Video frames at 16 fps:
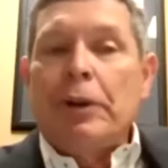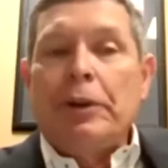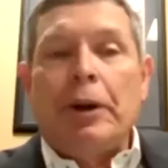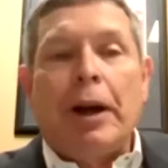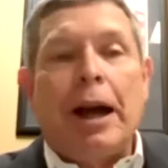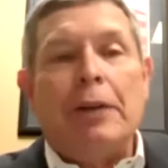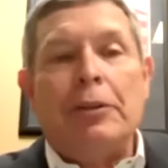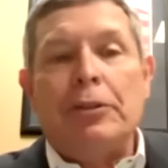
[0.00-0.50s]
of whether
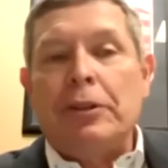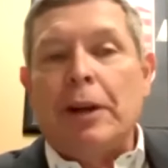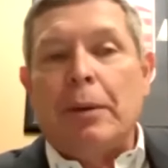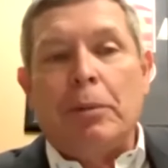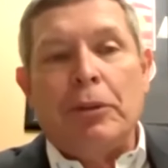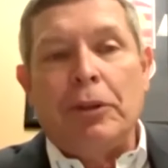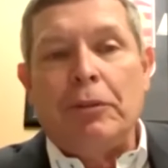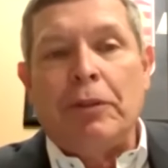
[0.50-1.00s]
your house
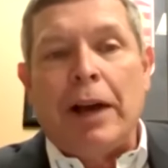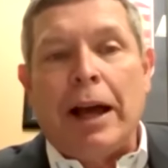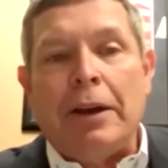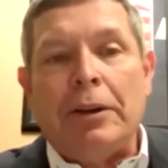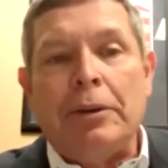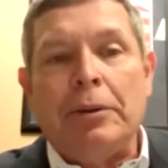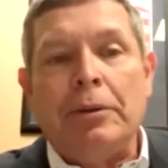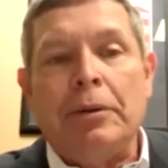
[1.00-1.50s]
doubles in
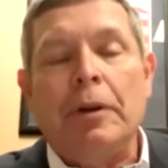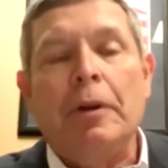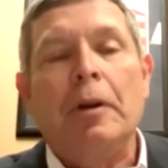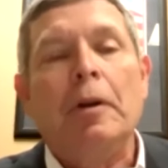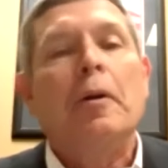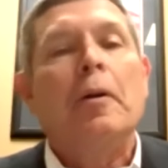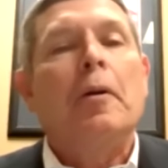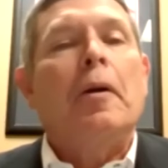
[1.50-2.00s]
value.
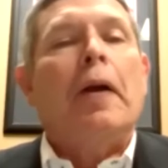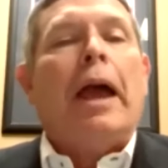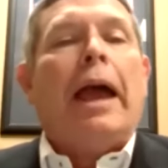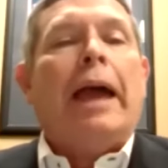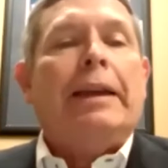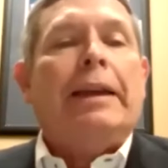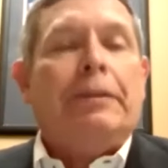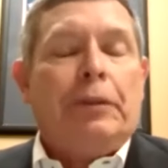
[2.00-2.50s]

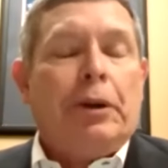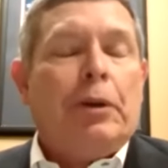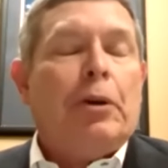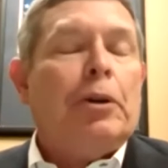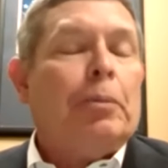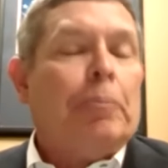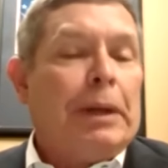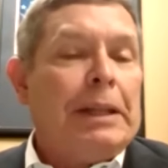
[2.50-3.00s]
And if you
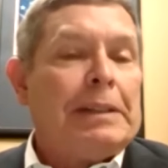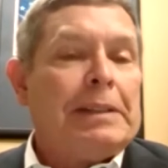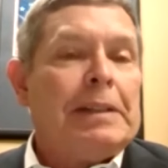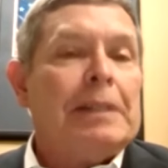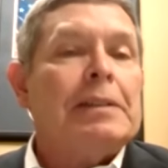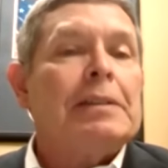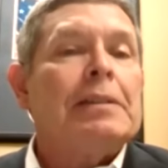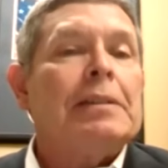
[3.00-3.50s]
own a
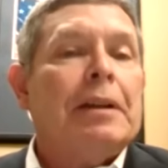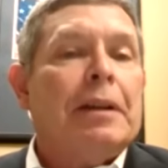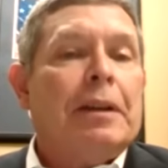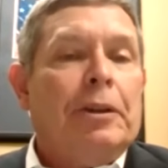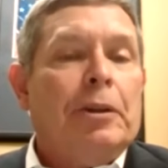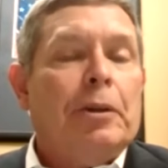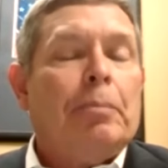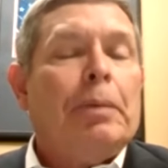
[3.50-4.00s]
business,
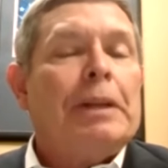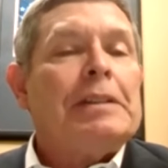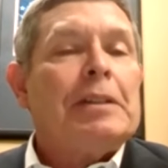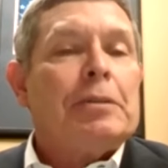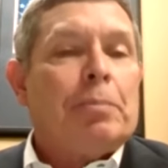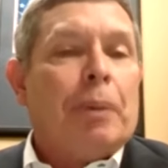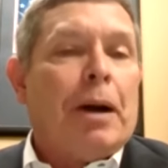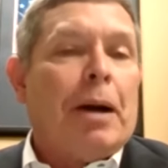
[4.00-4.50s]
your
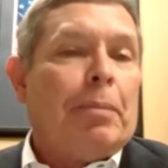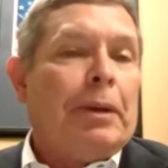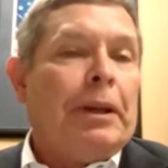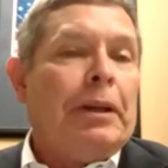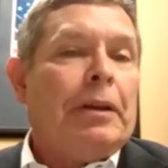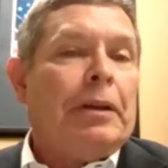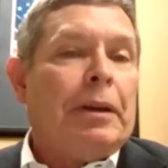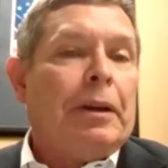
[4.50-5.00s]
business
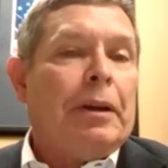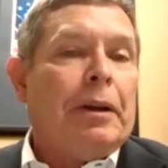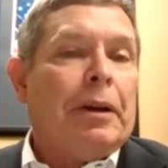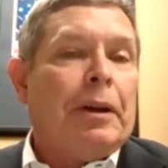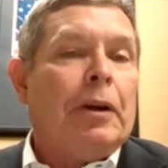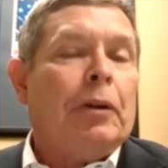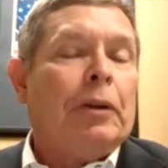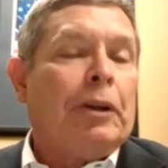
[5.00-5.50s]
property
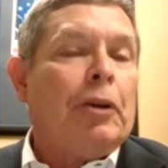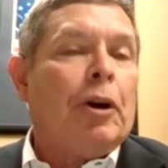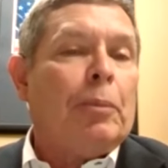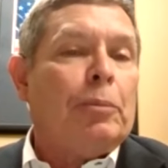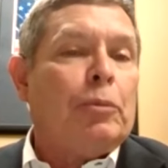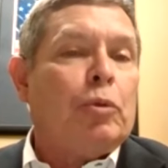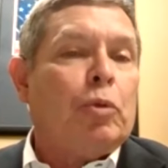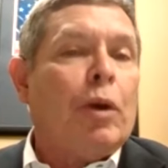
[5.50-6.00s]
can only
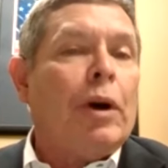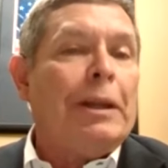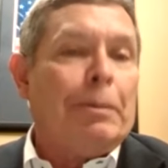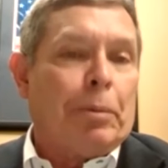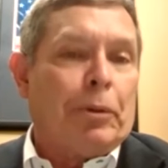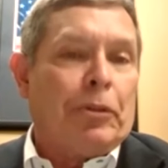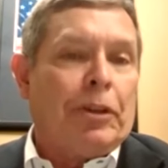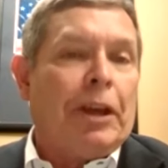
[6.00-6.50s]
go up
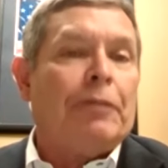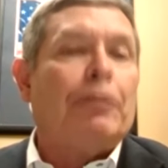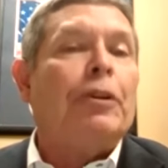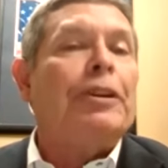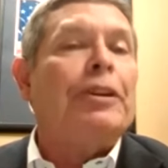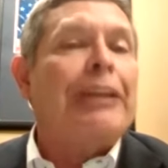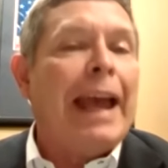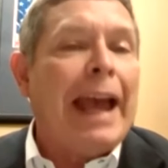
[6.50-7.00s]

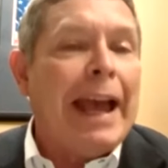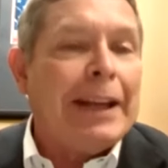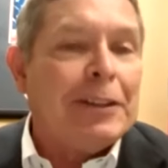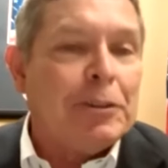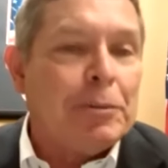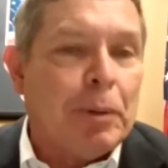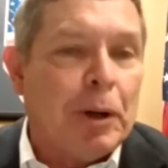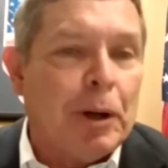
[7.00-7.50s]
20% for
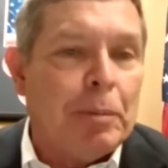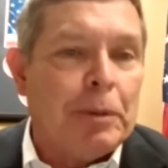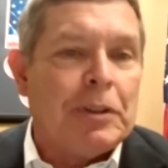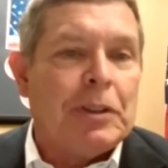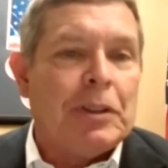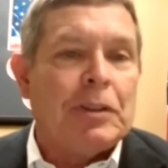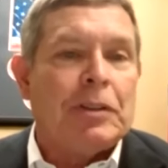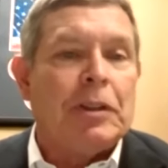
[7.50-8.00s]
tax
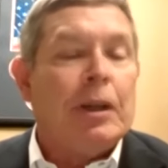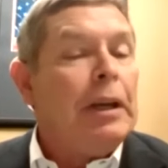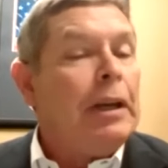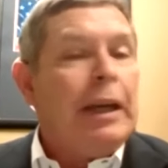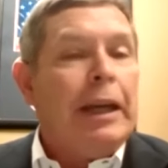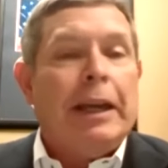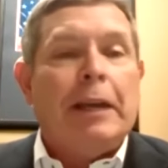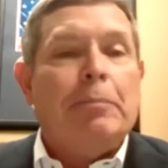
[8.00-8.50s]
purposes.
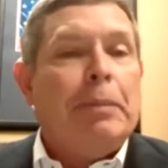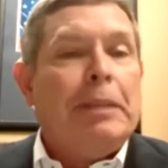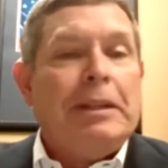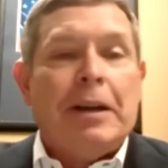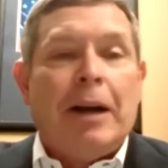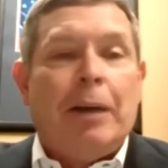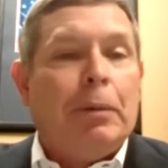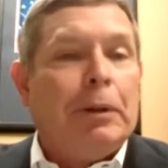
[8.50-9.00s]
It can
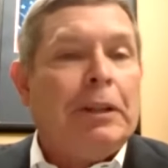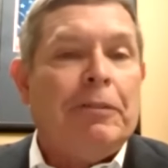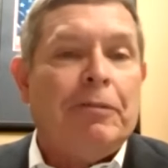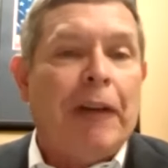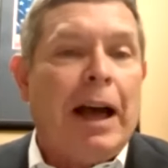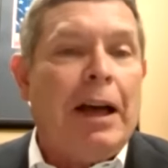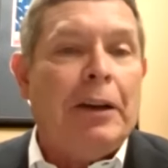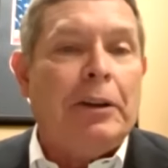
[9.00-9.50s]
be doubled in